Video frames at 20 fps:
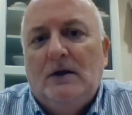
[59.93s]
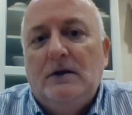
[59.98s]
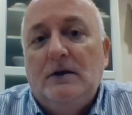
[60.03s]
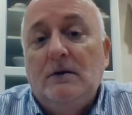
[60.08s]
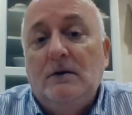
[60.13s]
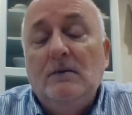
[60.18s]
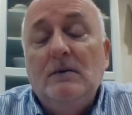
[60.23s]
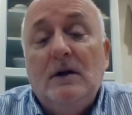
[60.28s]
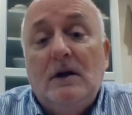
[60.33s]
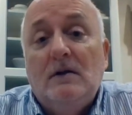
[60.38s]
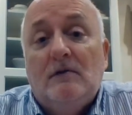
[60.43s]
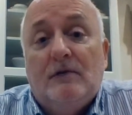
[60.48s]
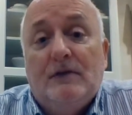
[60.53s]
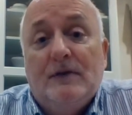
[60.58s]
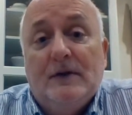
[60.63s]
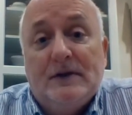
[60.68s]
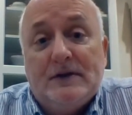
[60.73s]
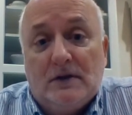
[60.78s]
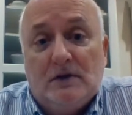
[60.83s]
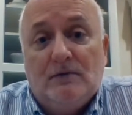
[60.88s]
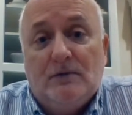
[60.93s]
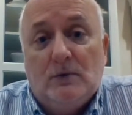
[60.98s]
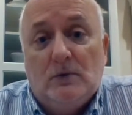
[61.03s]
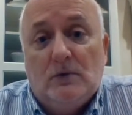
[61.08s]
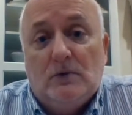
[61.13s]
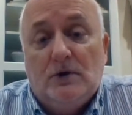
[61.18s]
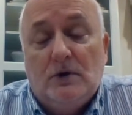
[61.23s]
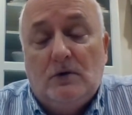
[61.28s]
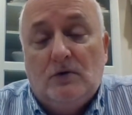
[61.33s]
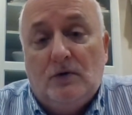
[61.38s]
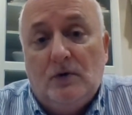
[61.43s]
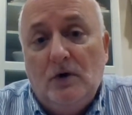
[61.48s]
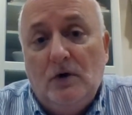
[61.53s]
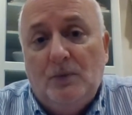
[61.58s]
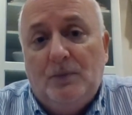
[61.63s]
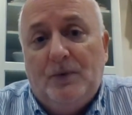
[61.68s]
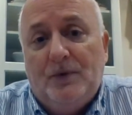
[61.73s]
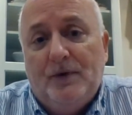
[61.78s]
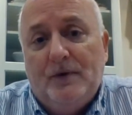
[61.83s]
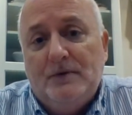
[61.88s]
you need, first of all, to
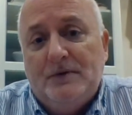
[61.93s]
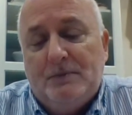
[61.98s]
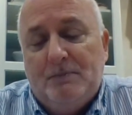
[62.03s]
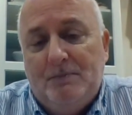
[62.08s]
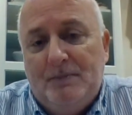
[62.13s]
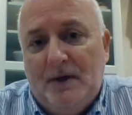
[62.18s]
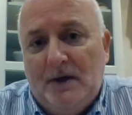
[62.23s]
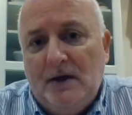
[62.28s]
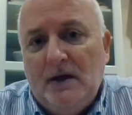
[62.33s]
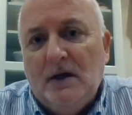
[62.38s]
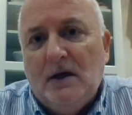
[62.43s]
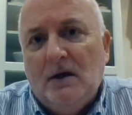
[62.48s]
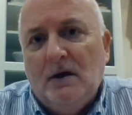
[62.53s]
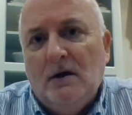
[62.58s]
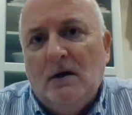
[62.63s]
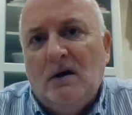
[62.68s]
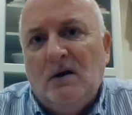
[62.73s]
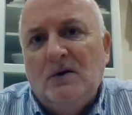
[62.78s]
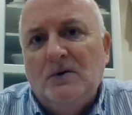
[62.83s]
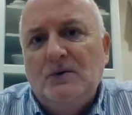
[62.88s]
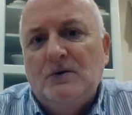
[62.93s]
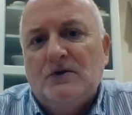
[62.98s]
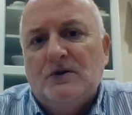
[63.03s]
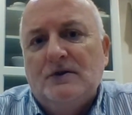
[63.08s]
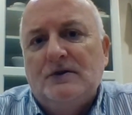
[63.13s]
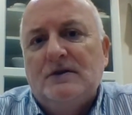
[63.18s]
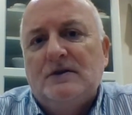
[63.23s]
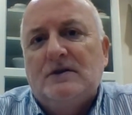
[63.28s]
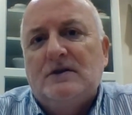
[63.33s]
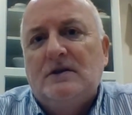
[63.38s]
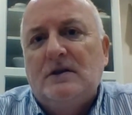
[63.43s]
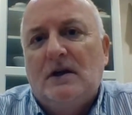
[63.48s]
group those mini conclusions